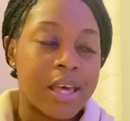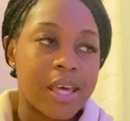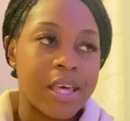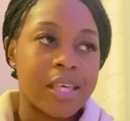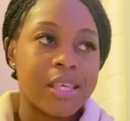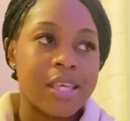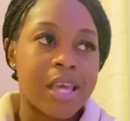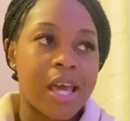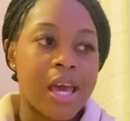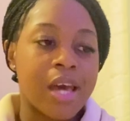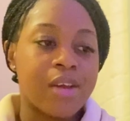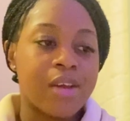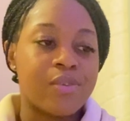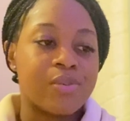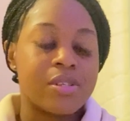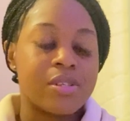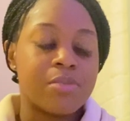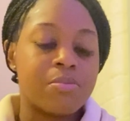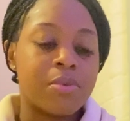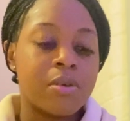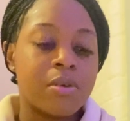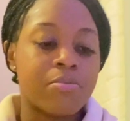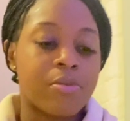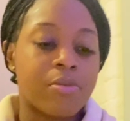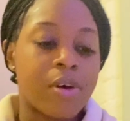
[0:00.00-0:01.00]
Yeah, that's a
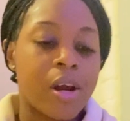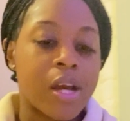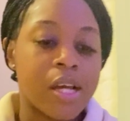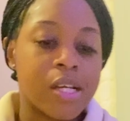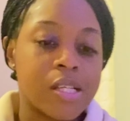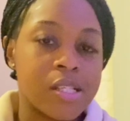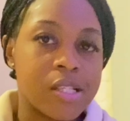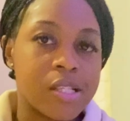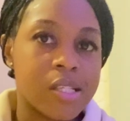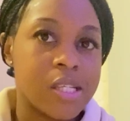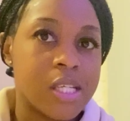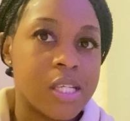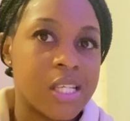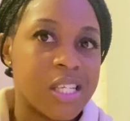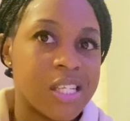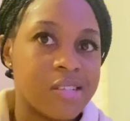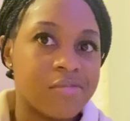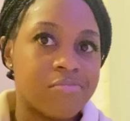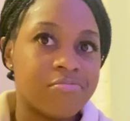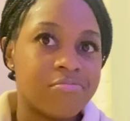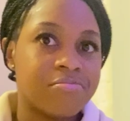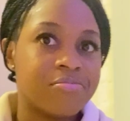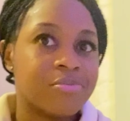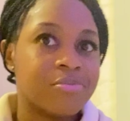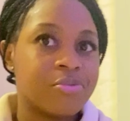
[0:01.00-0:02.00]
bit pricey
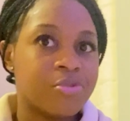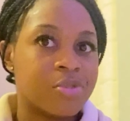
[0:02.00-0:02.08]
for